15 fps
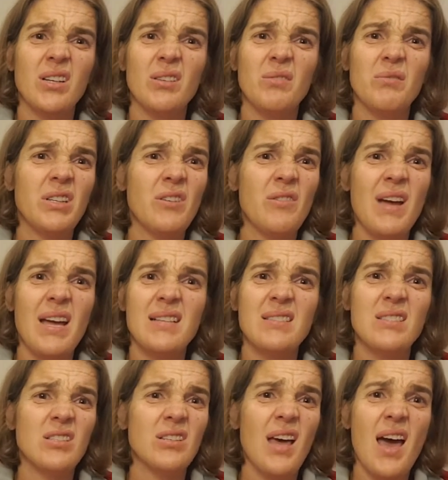good when you
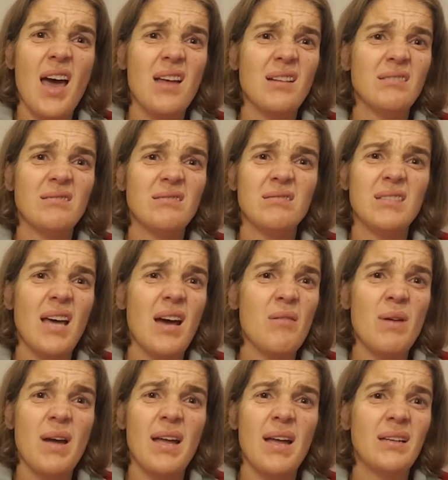answer that
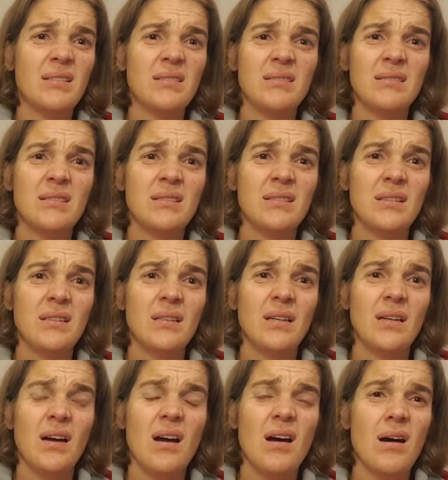that way
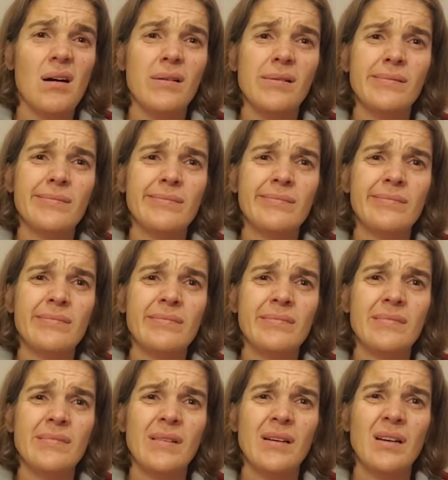oh
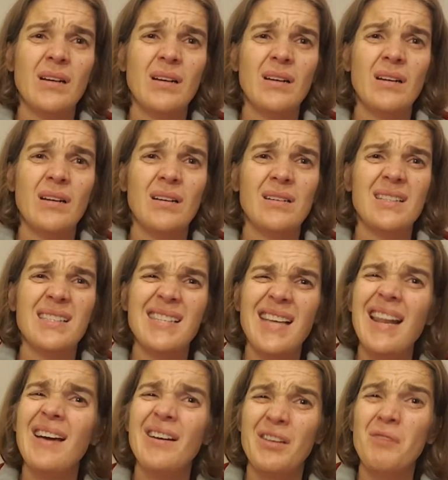is
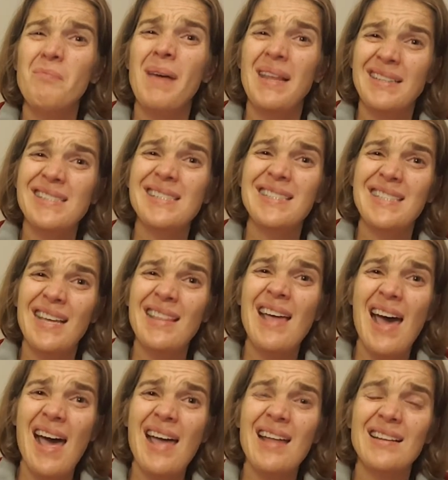that how you meant to say
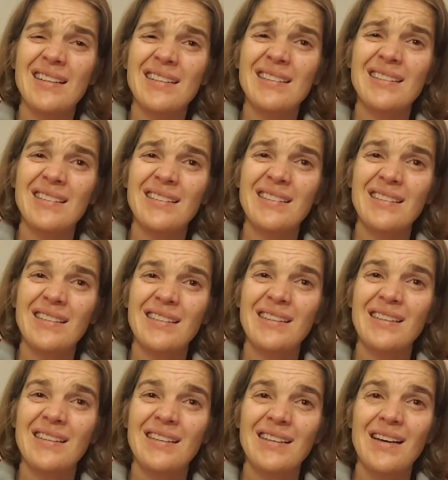that
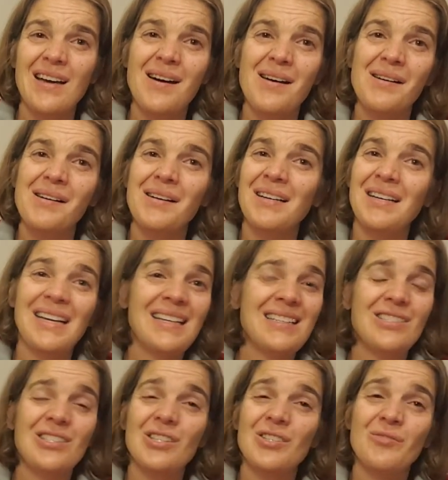uh,
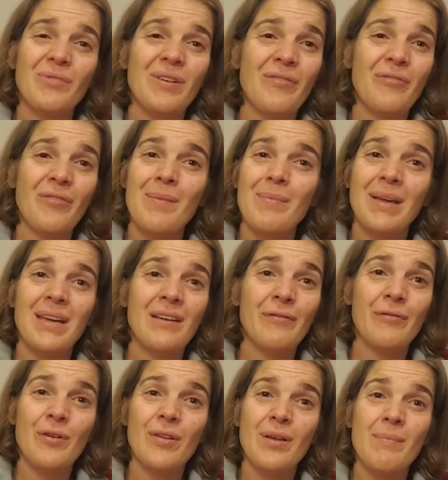it, just reframing
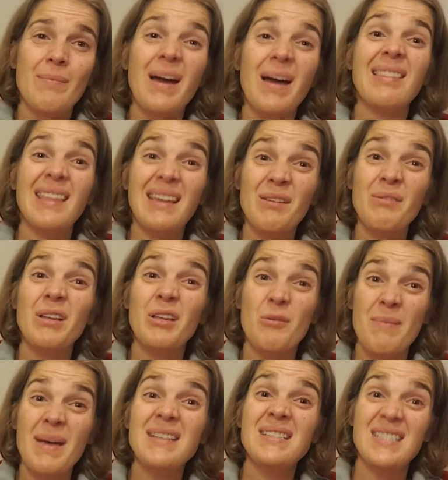it for them i think what
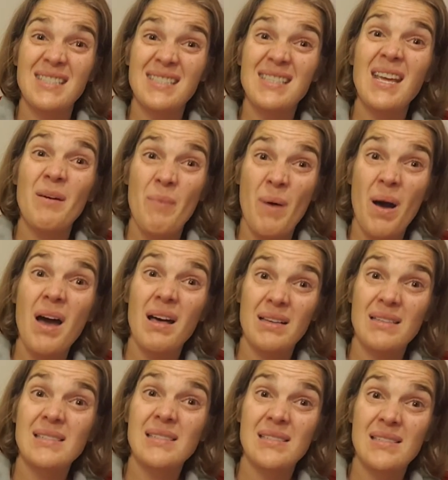you meant to say
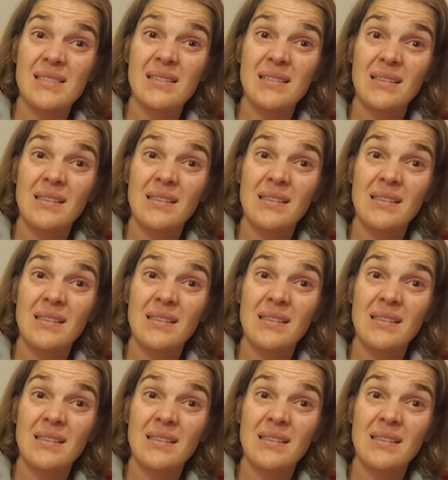was